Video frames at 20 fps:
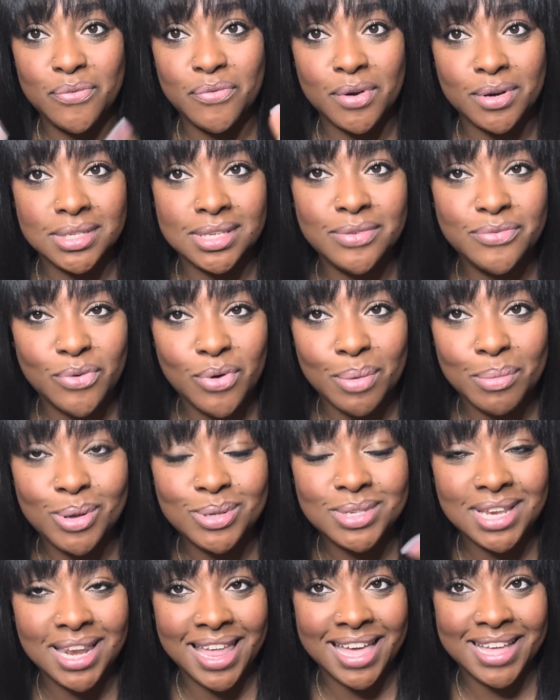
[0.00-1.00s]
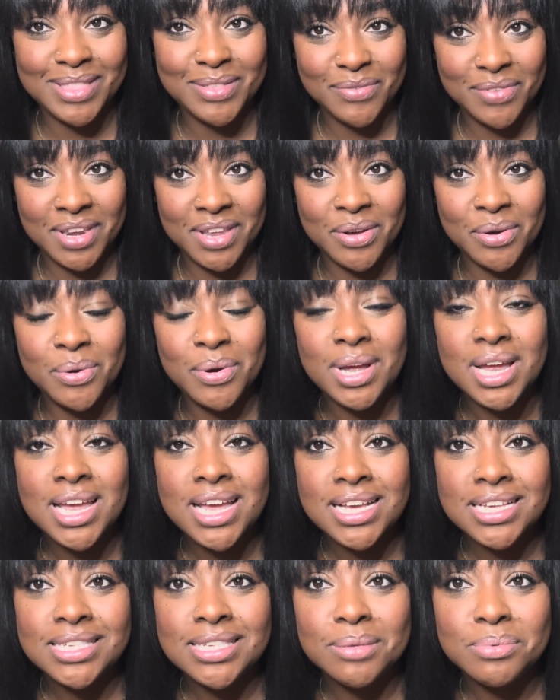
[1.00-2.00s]
First and foremost, like the video,
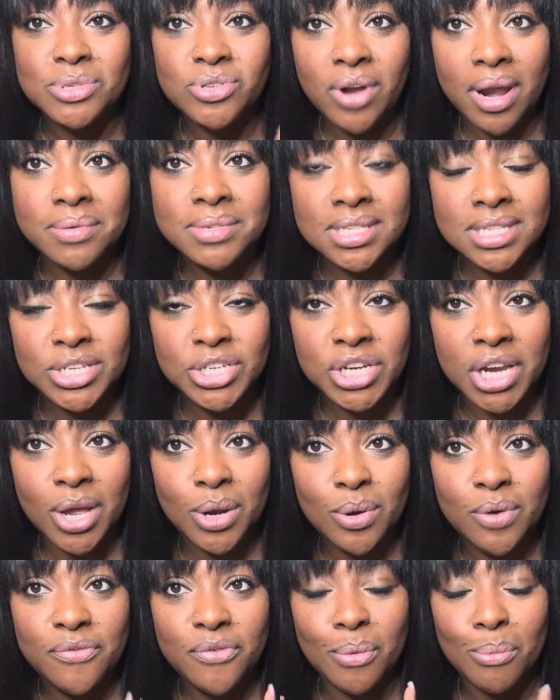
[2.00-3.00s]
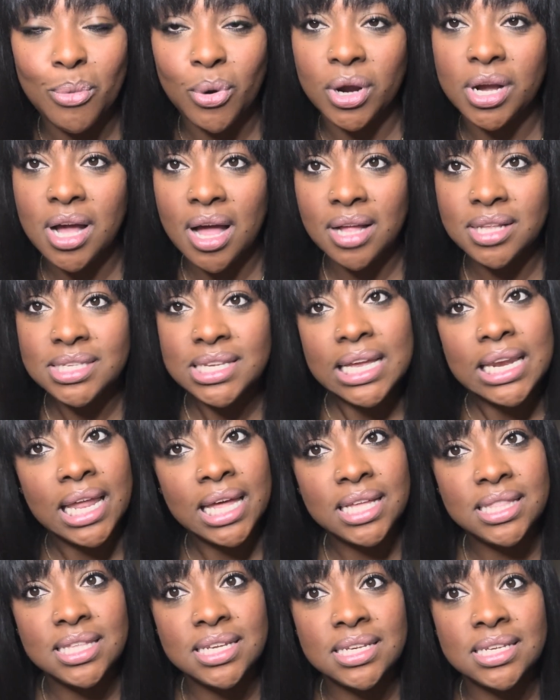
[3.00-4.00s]
subscribe to the channel for more content
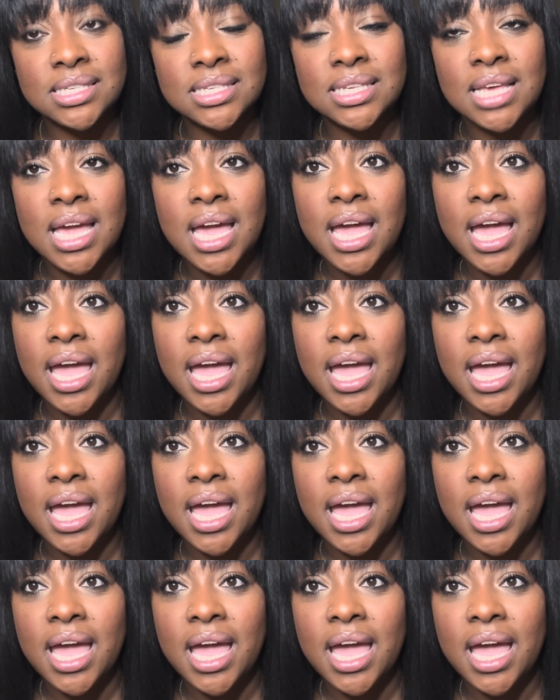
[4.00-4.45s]
like this.